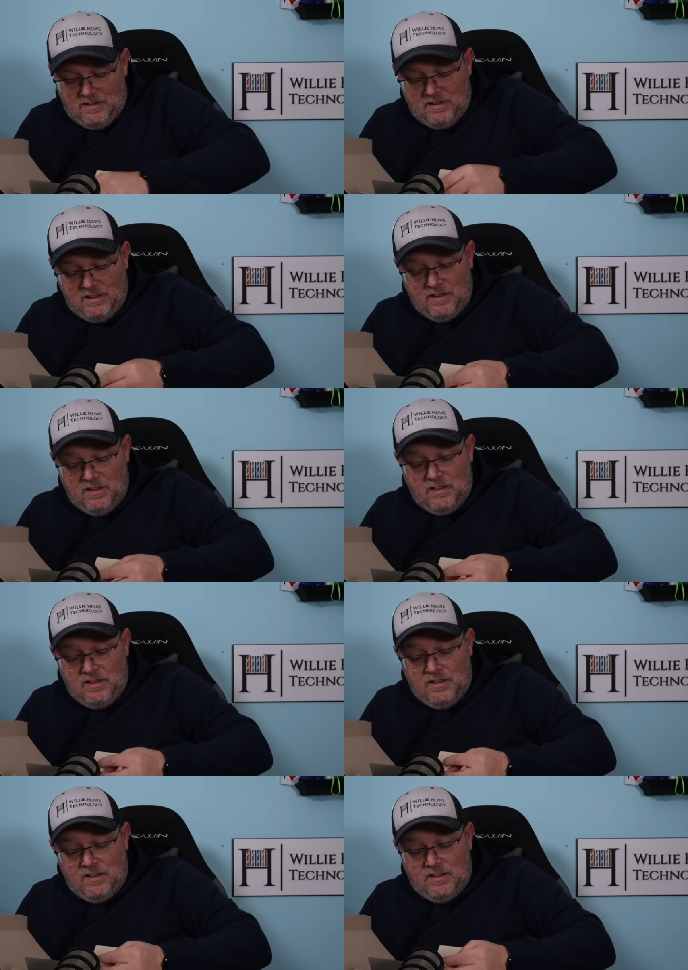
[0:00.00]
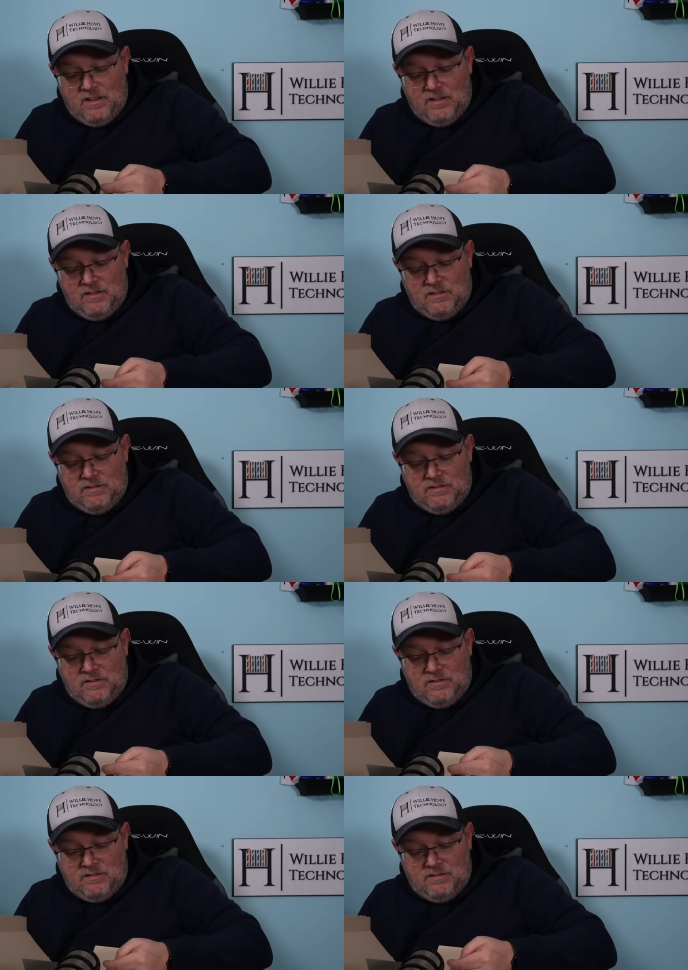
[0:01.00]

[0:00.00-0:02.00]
No one is speaking in this clip.